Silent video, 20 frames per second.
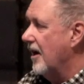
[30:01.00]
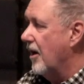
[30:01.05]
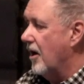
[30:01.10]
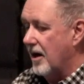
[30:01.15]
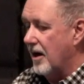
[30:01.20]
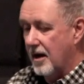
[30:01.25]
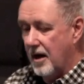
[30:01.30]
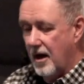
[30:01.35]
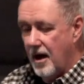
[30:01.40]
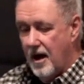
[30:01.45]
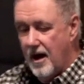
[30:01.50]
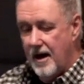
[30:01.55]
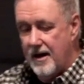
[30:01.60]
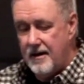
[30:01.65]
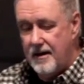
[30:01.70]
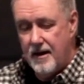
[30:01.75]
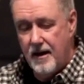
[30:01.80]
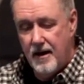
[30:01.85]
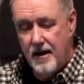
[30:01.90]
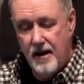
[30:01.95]

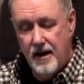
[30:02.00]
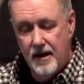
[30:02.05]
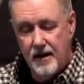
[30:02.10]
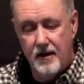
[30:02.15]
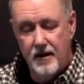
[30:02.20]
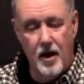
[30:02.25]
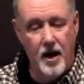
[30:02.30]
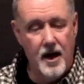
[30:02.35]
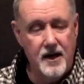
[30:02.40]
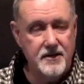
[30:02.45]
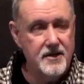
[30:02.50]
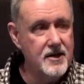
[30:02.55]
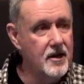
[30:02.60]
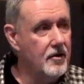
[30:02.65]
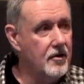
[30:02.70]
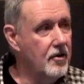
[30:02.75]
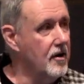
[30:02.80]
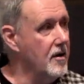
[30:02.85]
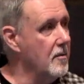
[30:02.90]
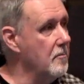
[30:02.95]
online. God's
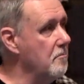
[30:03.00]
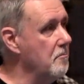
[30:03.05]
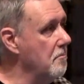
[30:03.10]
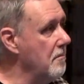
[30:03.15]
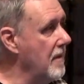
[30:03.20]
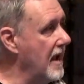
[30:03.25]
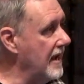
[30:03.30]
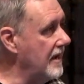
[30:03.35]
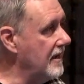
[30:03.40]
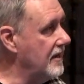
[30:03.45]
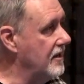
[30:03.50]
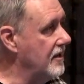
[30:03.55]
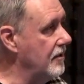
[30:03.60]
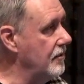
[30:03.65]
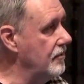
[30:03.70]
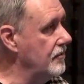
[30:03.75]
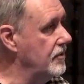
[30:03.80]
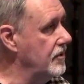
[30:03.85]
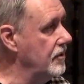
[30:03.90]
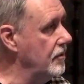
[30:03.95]
not going to make
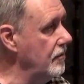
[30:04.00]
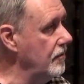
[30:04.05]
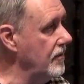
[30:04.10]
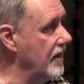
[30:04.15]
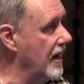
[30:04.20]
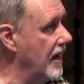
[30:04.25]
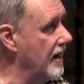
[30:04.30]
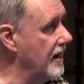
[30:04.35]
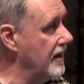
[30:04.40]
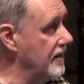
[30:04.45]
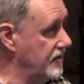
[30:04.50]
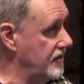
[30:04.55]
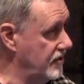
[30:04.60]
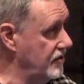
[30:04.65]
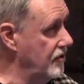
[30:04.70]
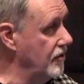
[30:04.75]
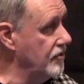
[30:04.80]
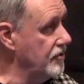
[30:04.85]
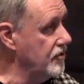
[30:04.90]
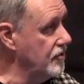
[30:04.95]
you do that. It's
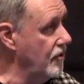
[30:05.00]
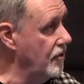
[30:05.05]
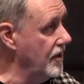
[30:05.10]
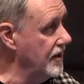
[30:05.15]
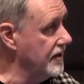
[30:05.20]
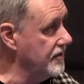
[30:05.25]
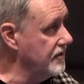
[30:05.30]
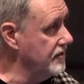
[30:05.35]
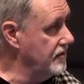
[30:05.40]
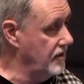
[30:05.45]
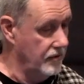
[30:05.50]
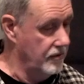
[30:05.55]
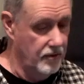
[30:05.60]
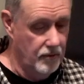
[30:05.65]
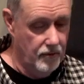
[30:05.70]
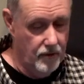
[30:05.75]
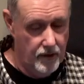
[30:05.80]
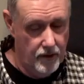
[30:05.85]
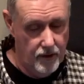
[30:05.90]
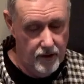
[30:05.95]
your choice to
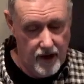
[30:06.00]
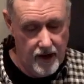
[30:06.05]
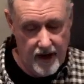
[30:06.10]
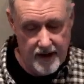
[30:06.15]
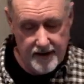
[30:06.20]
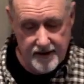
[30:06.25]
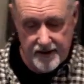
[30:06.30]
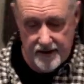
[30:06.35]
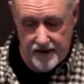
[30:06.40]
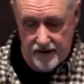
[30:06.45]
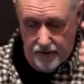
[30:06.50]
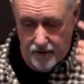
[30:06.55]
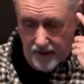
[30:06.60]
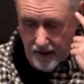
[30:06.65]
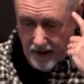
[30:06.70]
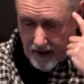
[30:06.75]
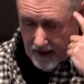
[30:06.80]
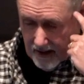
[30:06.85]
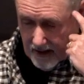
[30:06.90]
do it or not to do it.